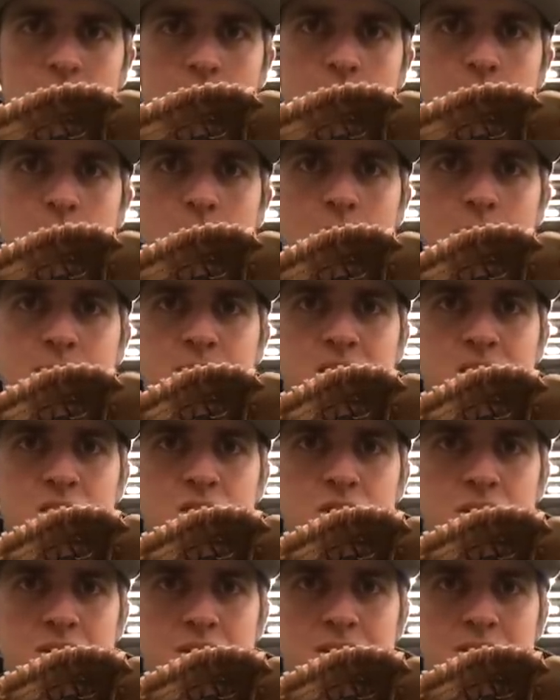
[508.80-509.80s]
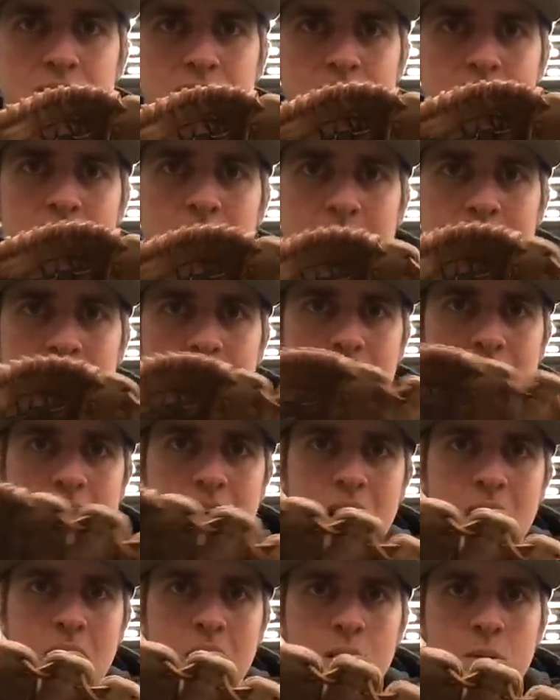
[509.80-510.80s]
Thumb comes in just
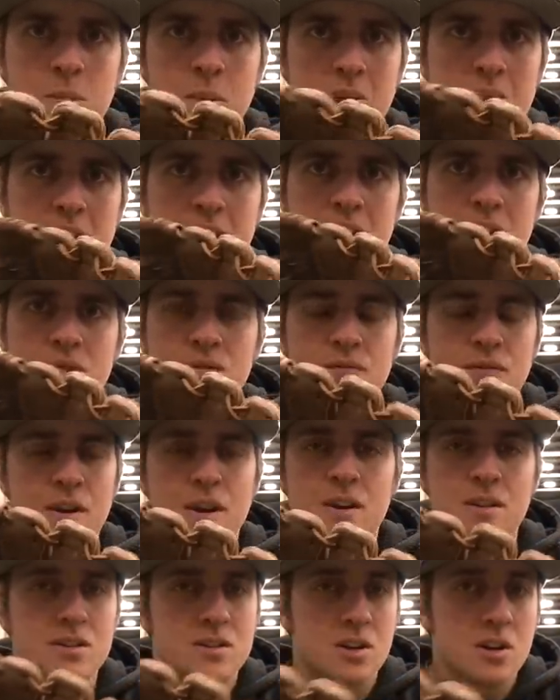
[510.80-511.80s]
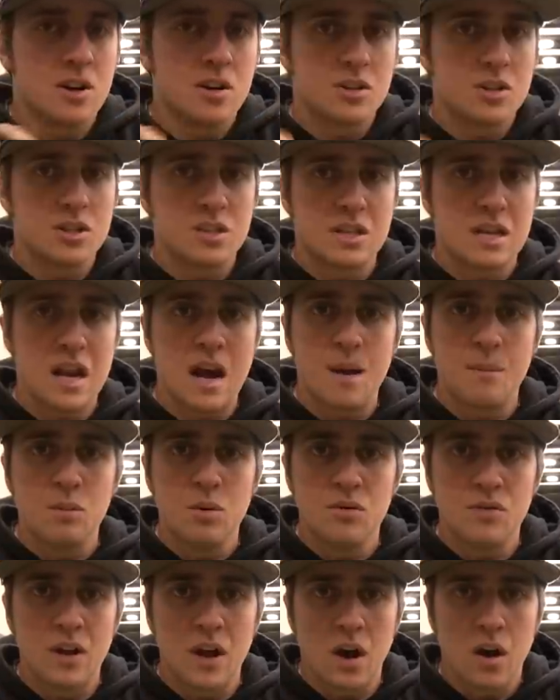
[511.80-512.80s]
slightly. Pinky and fingers are all just not
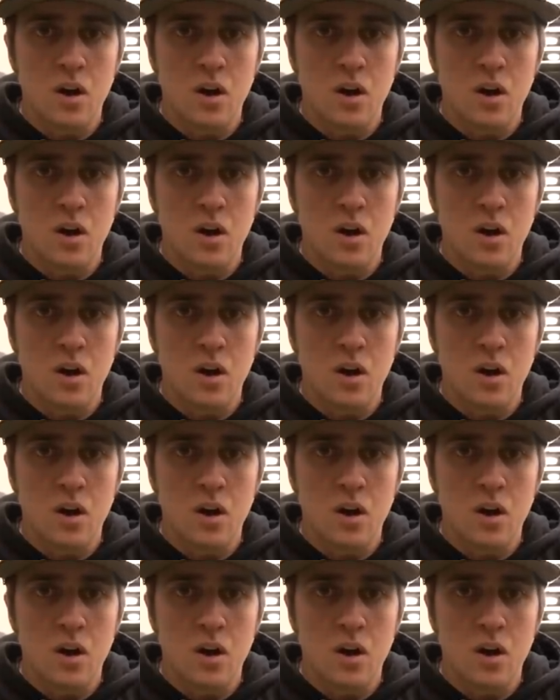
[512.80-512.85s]
moved at